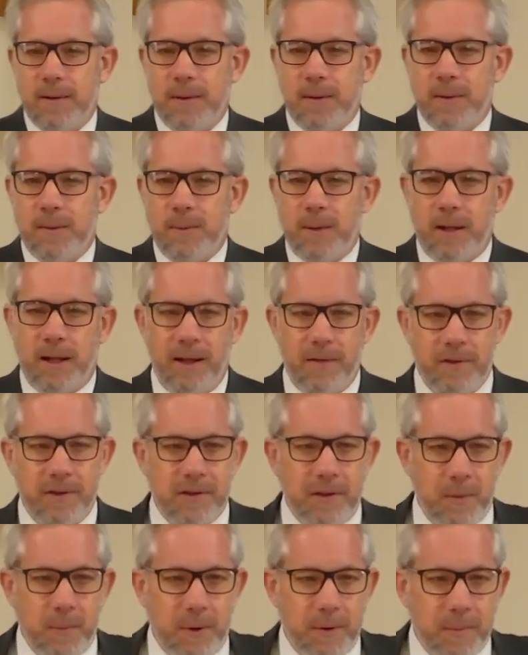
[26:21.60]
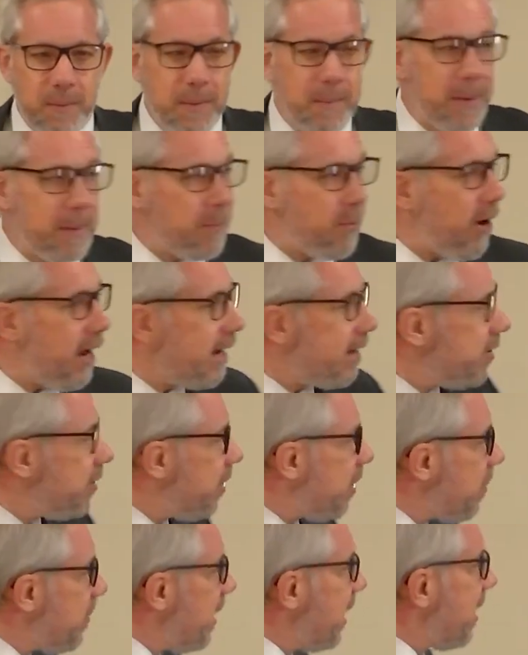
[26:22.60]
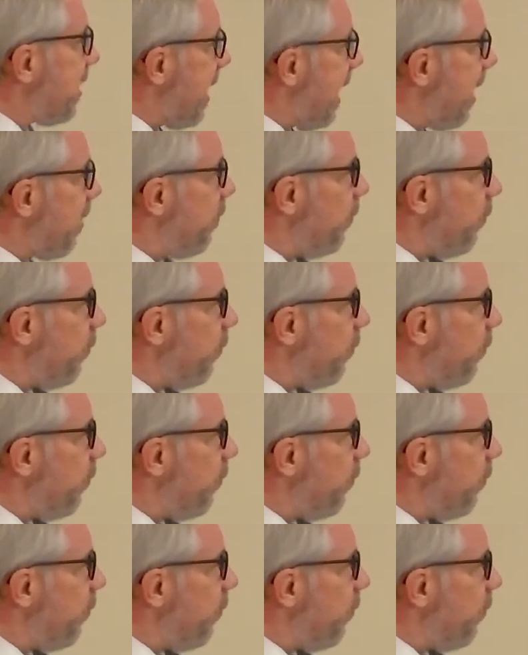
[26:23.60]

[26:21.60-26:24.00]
Well, obviously, we have been practicing being thankful